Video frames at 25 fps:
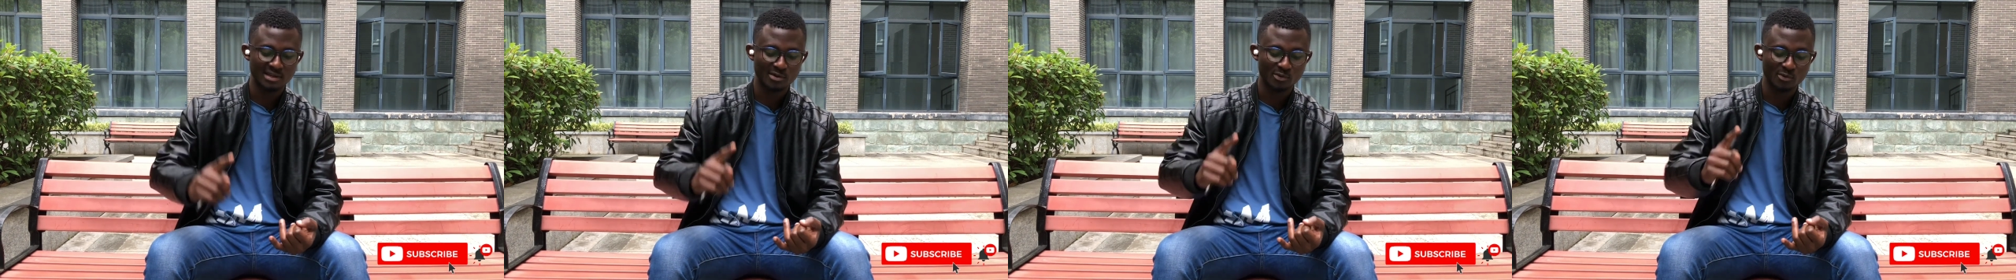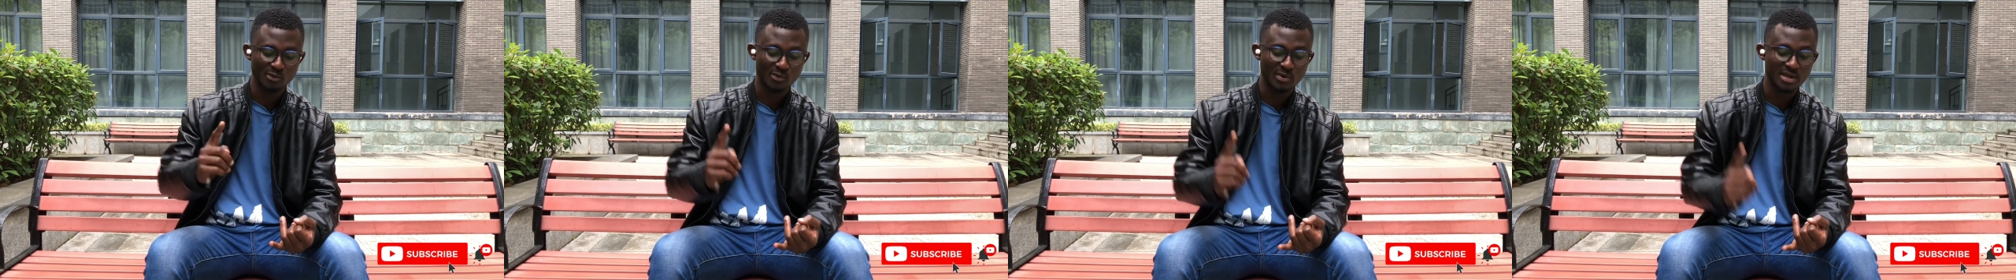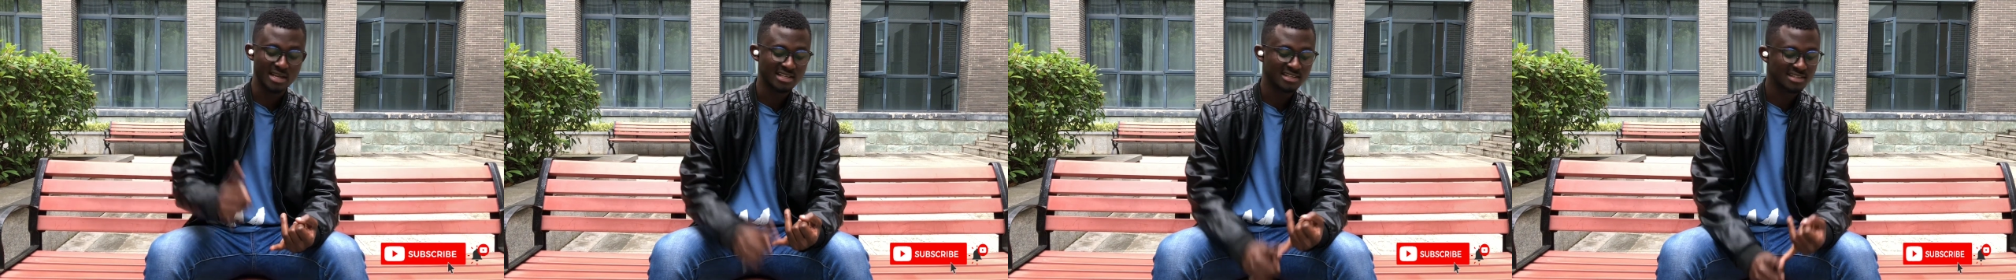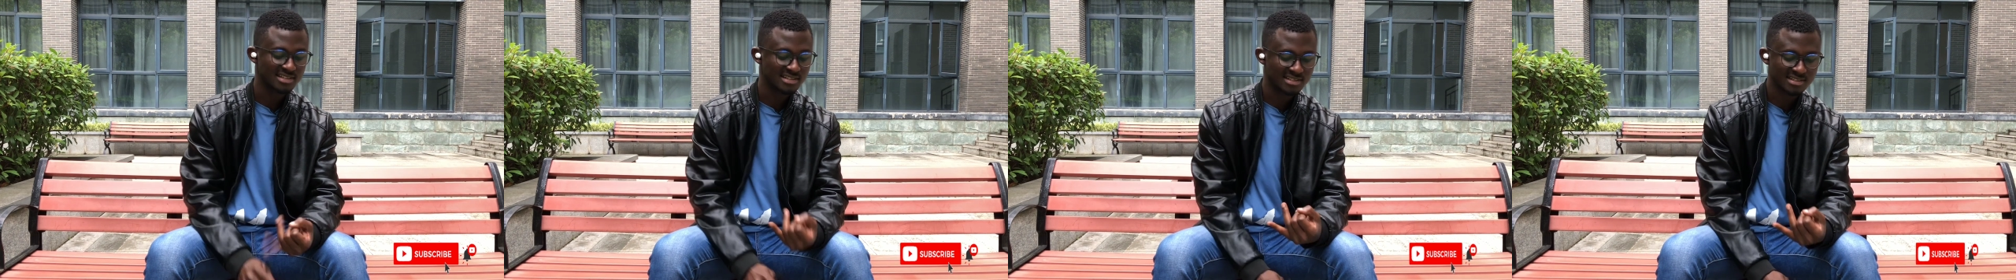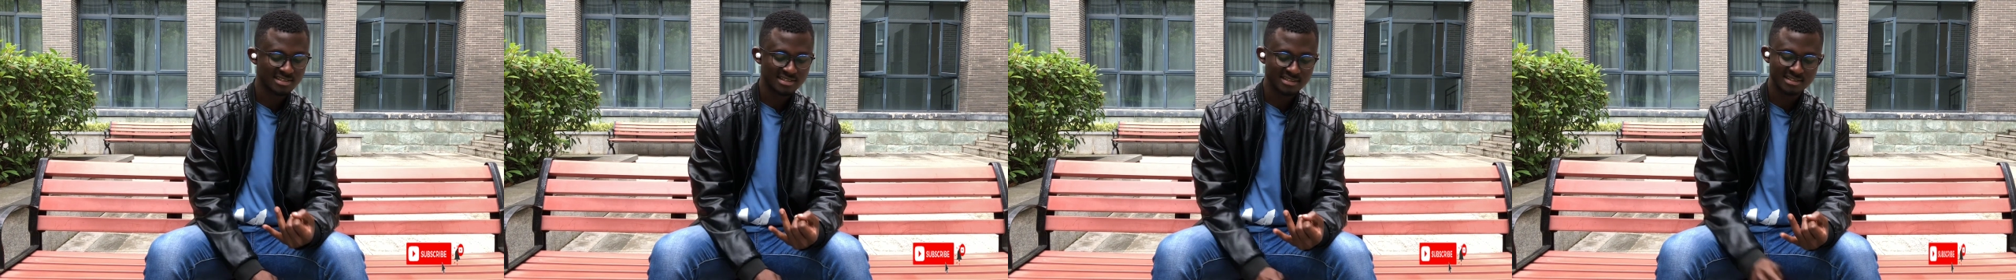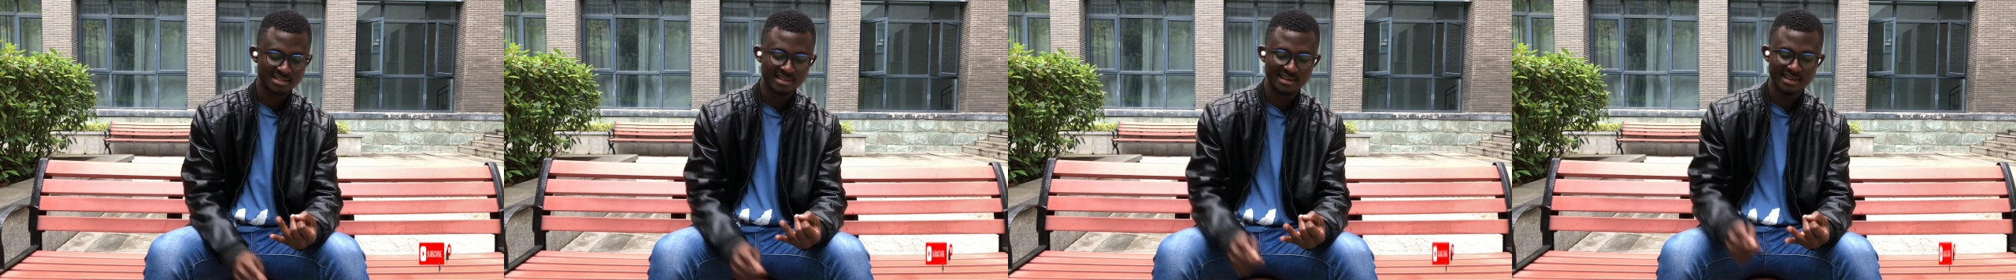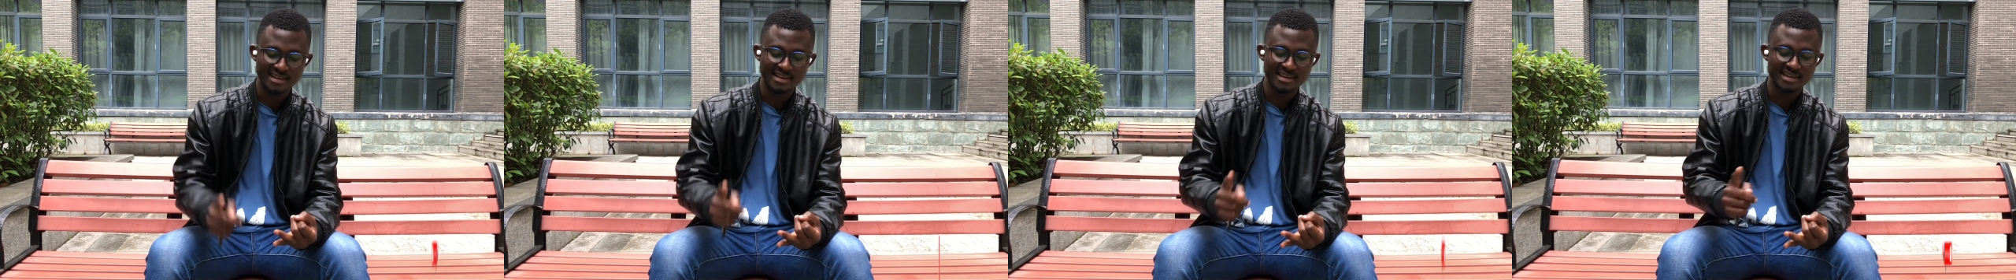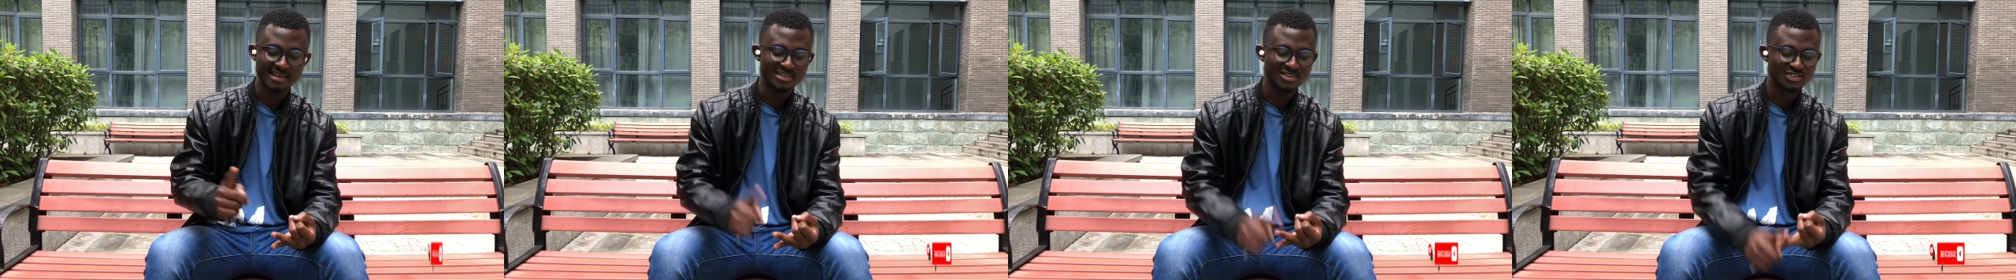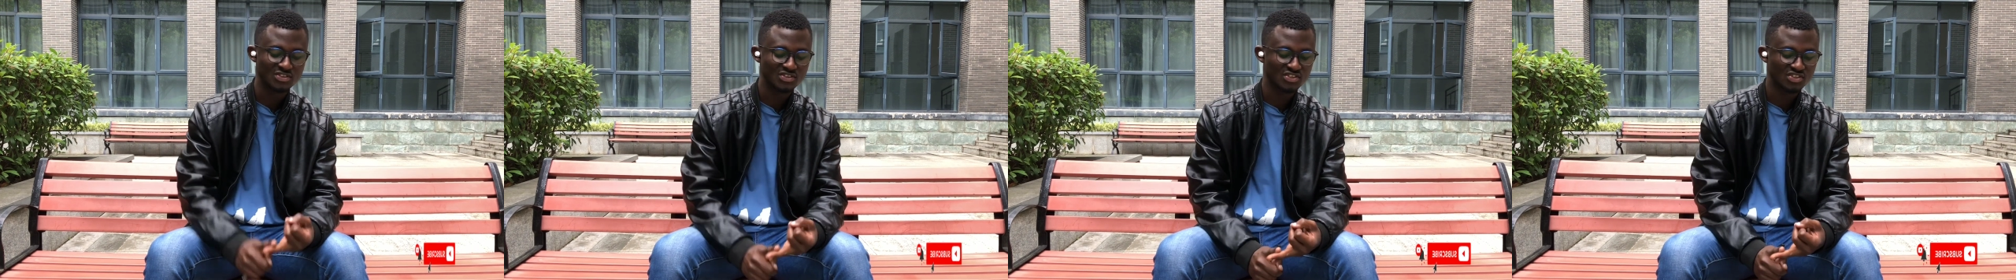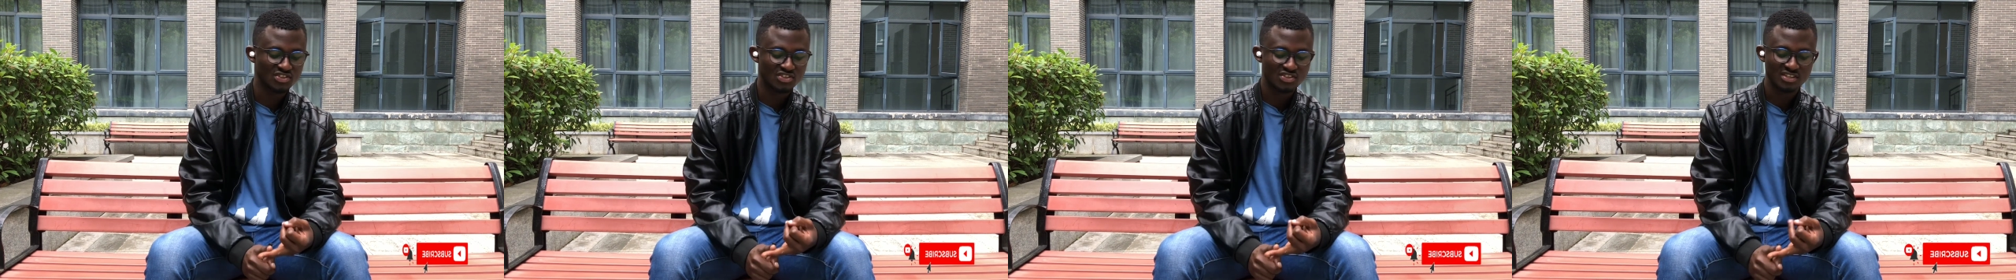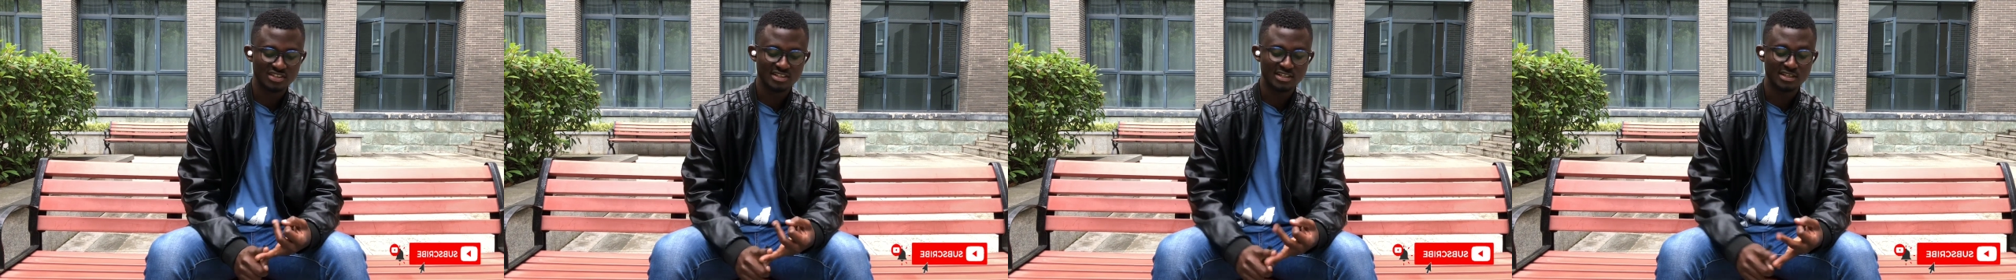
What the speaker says: weight, the age,